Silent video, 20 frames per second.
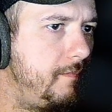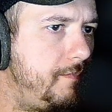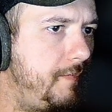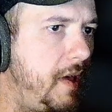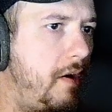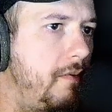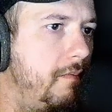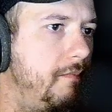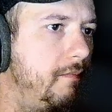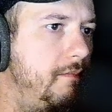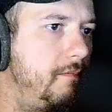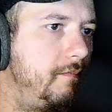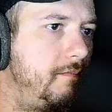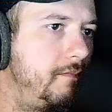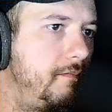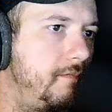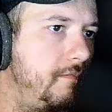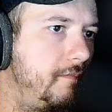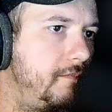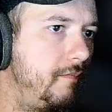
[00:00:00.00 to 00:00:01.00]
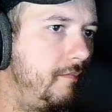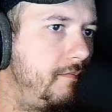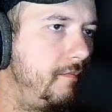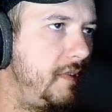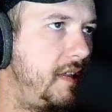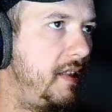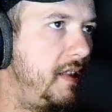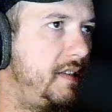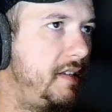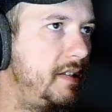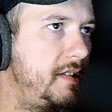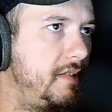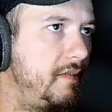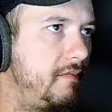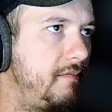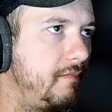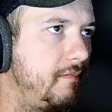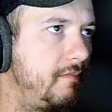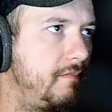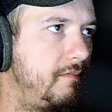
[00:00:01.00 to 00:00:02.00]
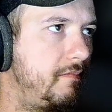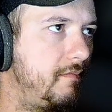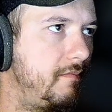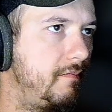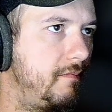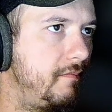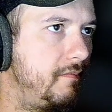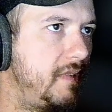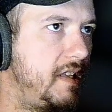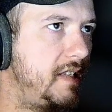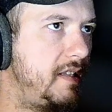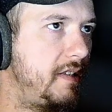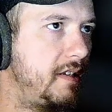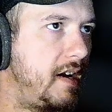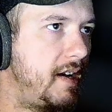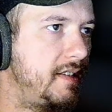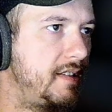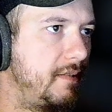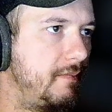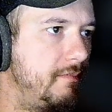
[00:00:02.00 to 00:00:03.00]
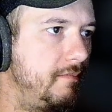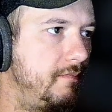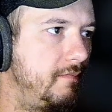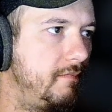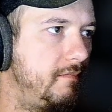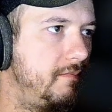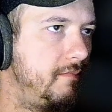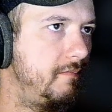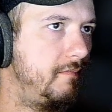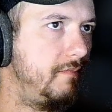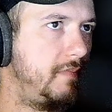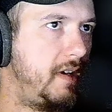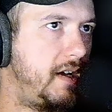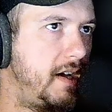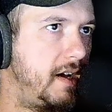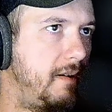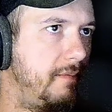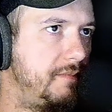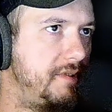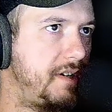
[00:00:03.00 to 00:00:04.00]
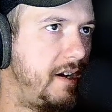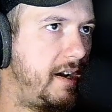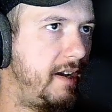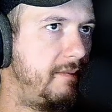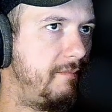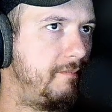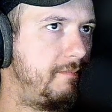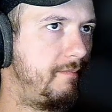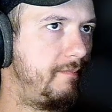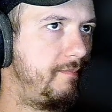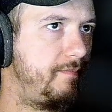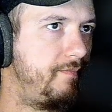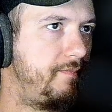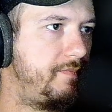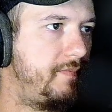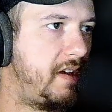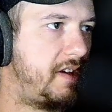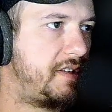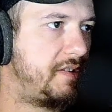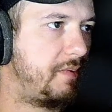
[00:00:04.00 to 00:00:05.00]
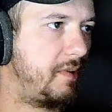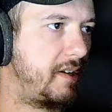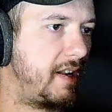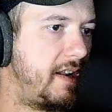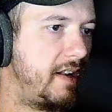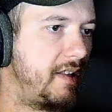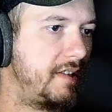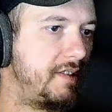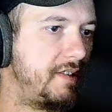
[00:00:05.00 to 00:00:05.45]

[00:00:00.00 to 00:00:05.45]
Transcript: No. Then this is awesome. Sorry, I was working on a